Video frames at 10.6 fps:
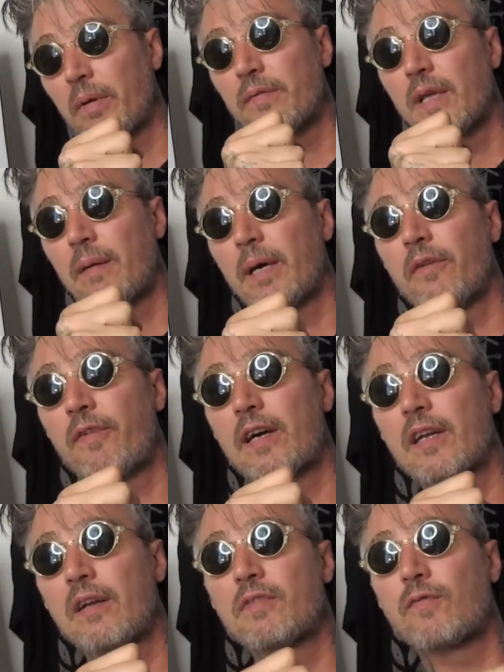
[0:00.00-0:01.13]
if that
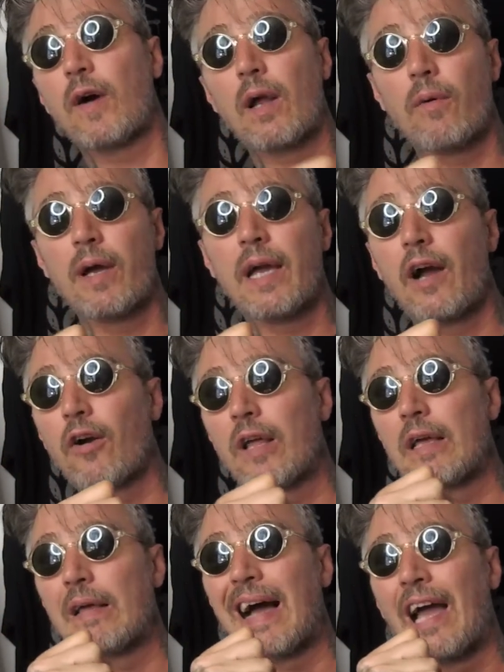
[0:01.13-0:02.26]
motherfucker lives far away, I'm
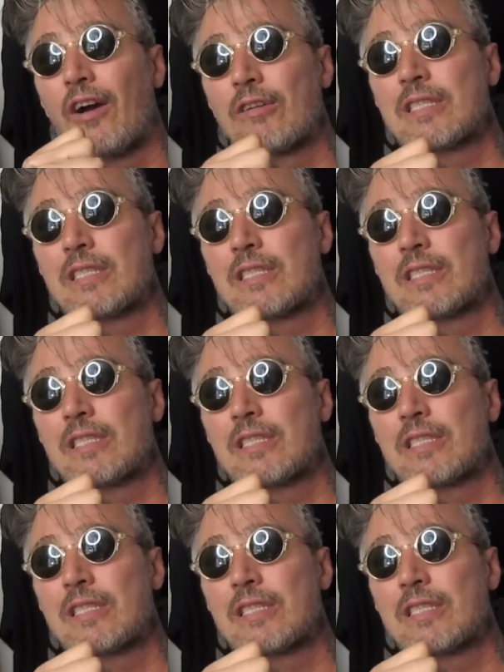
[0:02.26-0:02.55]
gonna